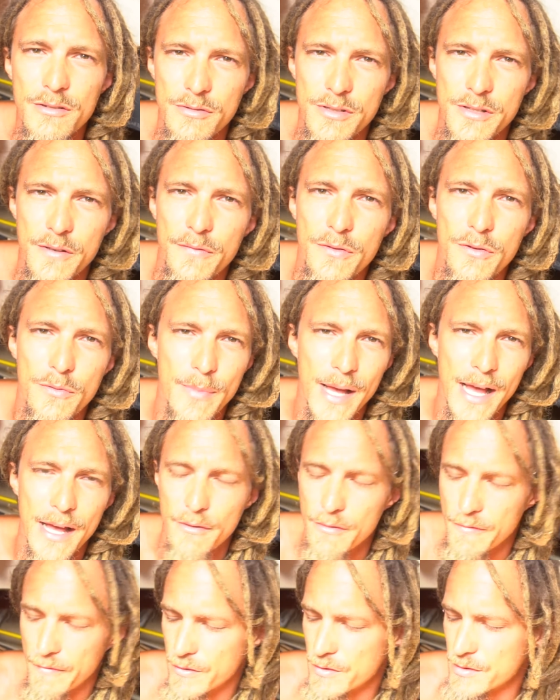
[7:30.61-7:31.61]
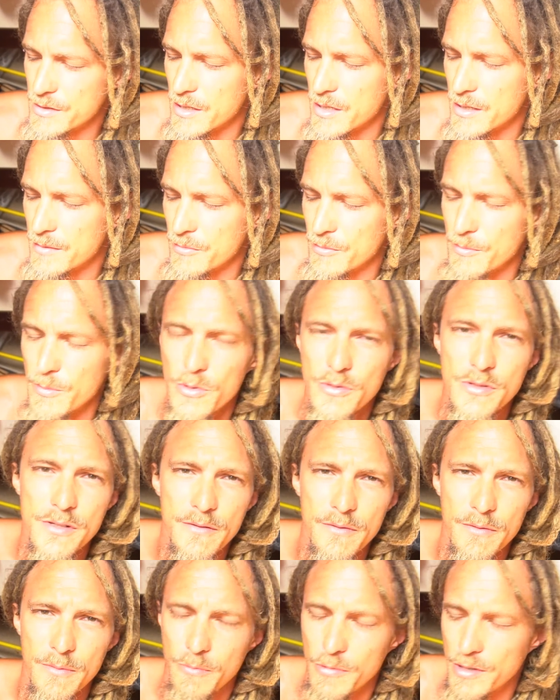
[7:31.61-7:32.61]
There was a few bad reviews on it, but most
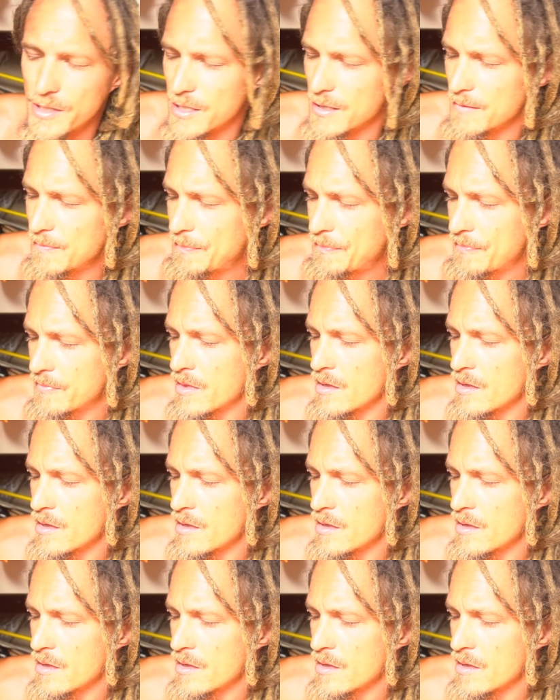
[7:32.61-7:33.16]
of them were good